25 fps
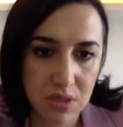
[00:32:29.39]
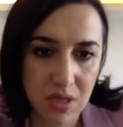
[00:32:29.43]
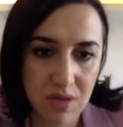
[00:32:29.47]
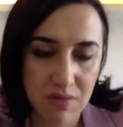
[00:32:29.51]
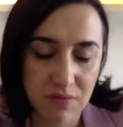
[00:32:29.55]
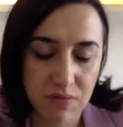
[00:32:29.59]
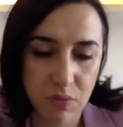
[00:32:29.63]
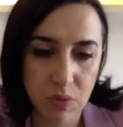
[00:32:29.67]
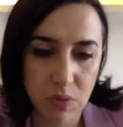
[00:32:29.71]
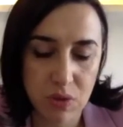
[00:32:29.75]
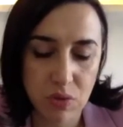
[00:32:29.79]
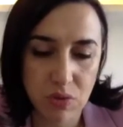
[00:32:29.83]

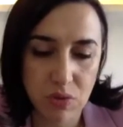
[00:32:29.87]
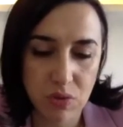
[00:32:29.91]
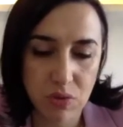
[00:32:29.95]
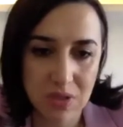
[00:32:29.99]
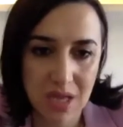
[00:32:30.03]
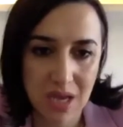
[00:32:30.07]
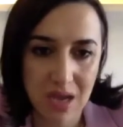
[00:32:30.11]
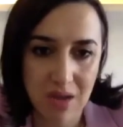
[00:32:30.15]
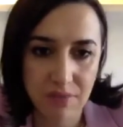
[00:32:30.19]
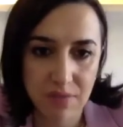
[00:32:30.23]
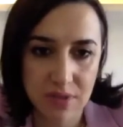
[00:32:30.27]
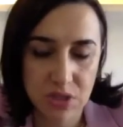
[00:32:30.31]
If we don't
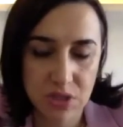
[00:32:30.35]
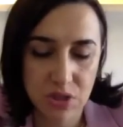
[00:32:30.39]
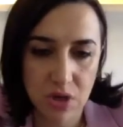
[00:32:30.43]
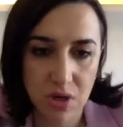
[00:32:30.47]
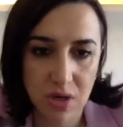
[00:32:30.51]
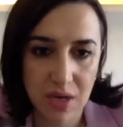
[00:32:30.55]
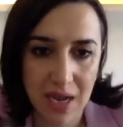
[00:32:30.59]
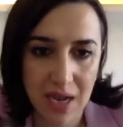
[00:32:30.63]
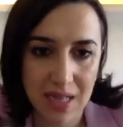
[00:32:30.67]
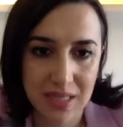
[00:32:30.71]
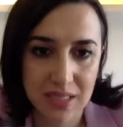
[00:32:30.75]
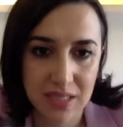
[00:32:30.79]
have a strong
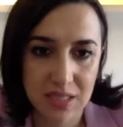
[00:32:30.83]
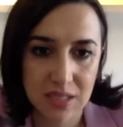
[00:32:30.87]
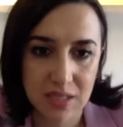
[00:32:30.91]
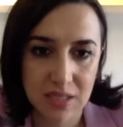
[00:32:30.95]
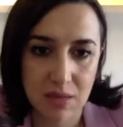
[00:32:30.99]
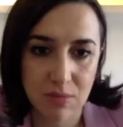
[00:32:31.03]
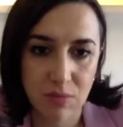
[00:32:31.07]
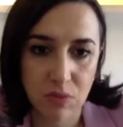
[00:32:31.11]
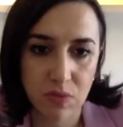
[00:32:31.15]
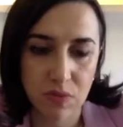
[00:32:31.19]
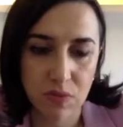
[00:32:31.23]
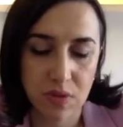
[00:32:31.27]
health
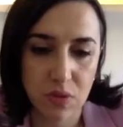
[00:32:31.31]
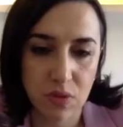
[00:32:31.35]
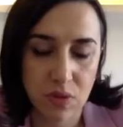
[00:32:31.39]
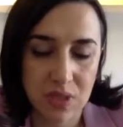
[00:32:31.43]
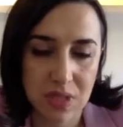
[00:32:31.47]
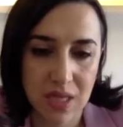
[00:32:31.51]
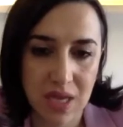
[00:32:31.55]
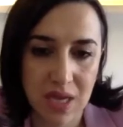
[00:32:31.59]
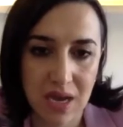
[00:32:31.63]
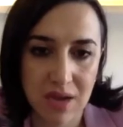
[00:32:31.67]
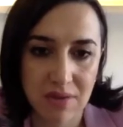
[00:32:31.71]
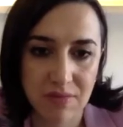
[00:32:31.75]
system, if we don't
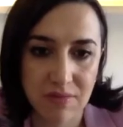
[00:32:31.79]
have